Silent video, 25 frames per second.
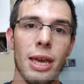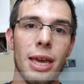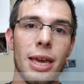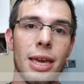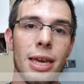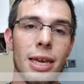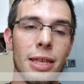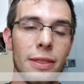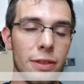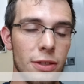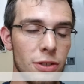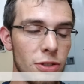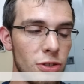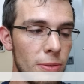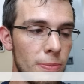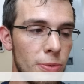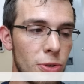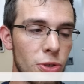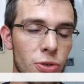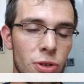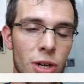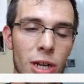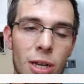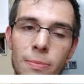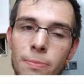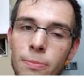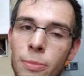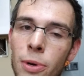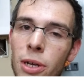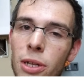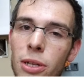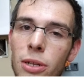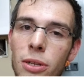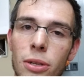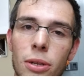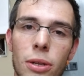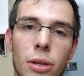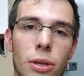hit the subscribe
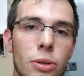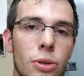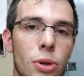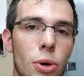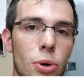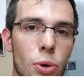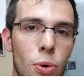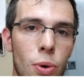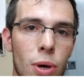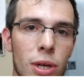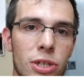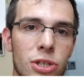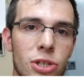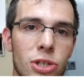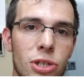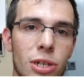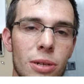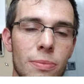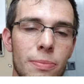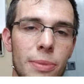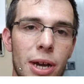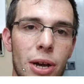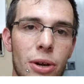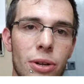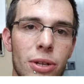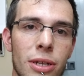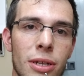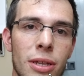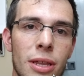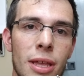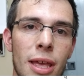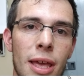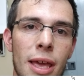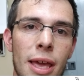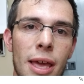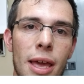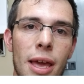button, no question about it.